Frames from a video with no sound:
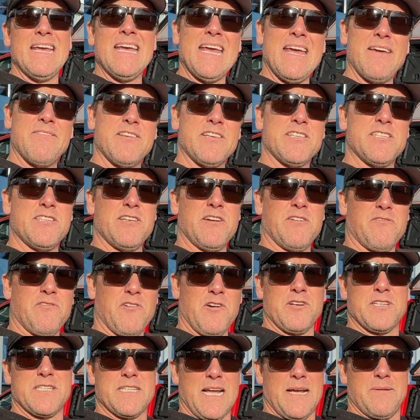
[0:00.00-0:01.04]
If this is your
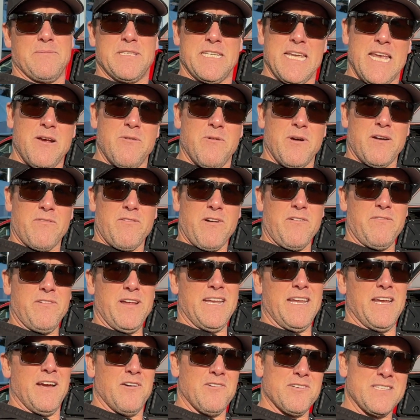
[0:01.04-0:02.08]
first time seeing one of our
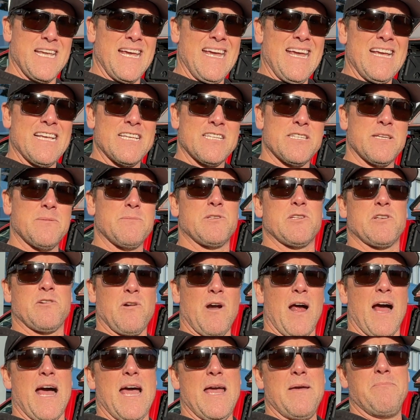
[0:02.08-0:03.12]
videos,
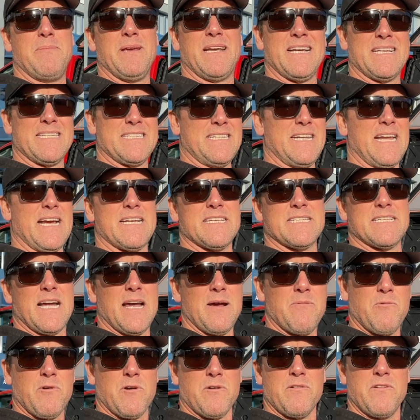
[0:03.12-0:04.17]
subscribe because the next
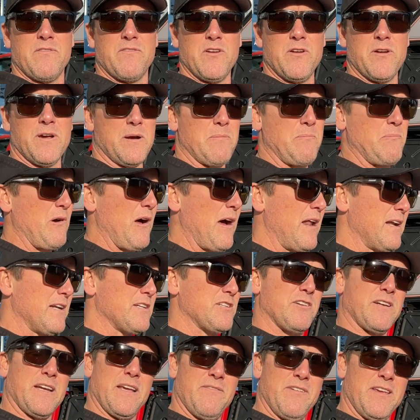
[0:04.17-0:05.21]
time we're reviewing a product
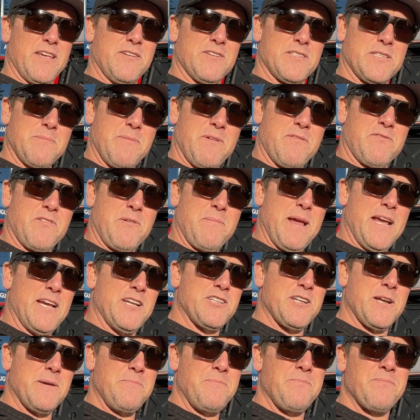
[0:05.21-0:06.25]
or giving you some
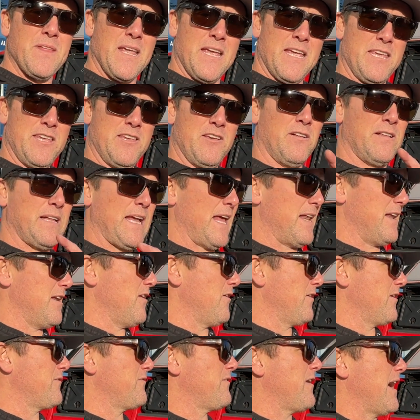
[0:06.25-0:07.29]
information, you'll get
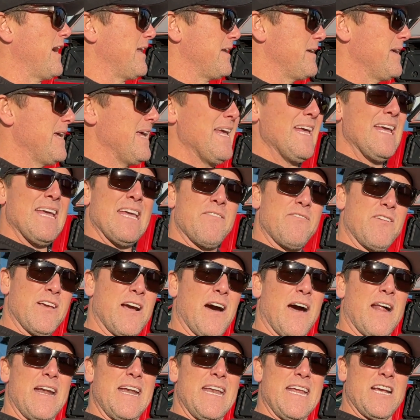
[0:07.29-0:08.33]
notified. If you
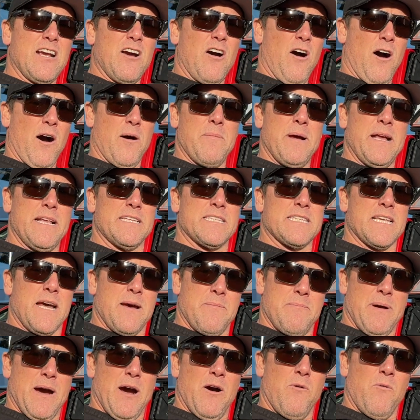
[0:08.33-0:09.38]
got any comments
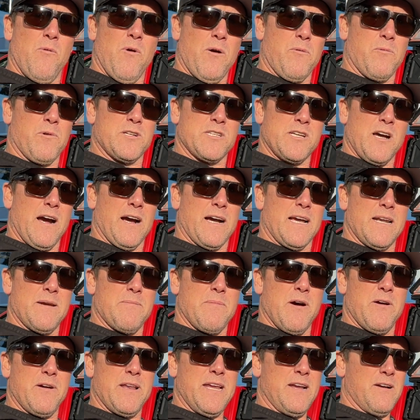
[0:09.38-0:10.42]
about what we're talking
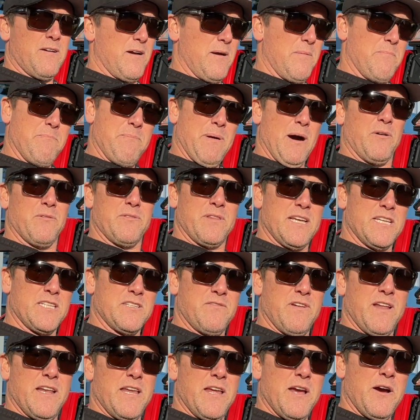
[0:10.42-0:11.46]
about here, about this
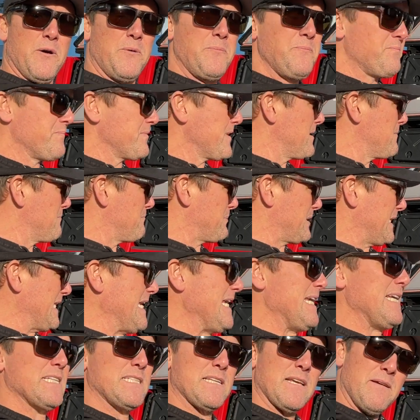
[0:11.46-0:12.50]
video,
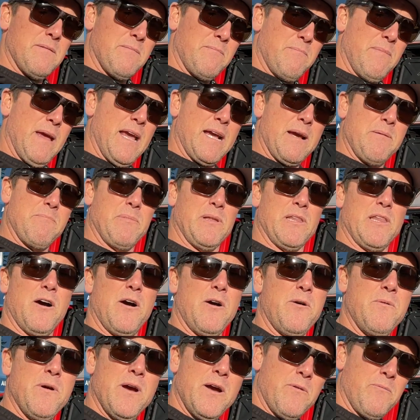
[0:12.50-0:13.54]
please make them
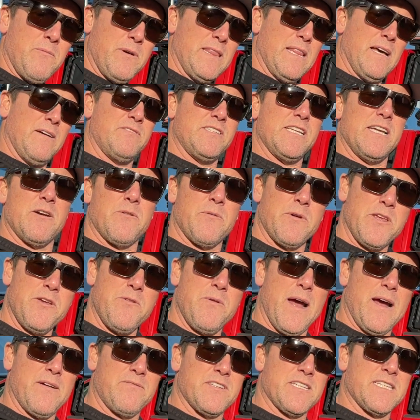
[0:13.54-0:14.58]
below. We'd love to hear what you
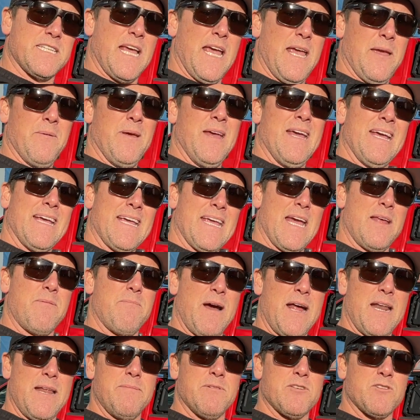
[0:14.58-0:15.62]
have to say. Again,
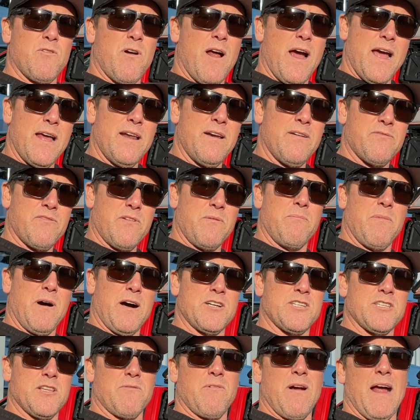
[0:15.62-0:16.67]
my name is Ryan from
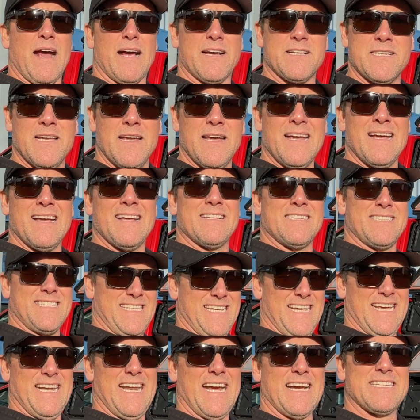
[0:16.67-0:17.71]
Modula Racks.
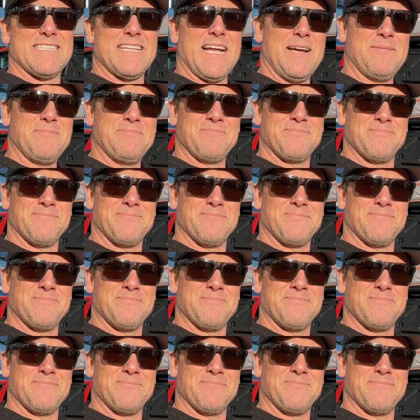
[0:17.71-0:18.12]
See you next time.